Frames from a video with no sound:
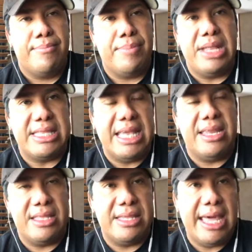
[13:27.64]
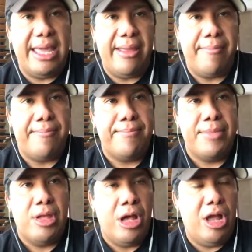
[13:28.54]
But at the end of the day,
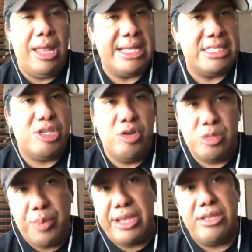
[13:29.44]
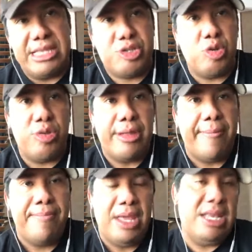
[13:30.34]
all I can do is bring you the truth.
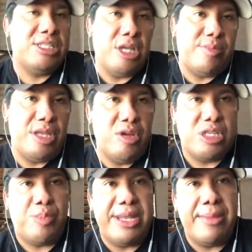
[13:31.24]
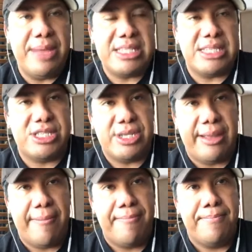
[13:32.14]
And it's up to you to spread the message.
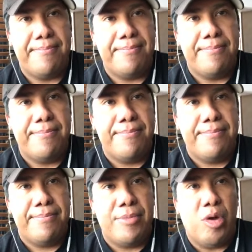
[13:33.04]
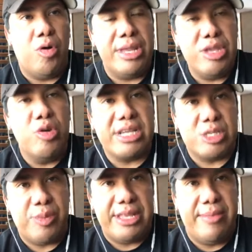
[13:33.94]
Only you can
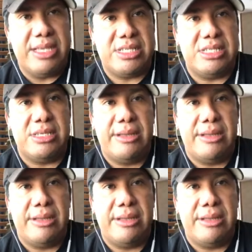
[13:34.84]
spread the message.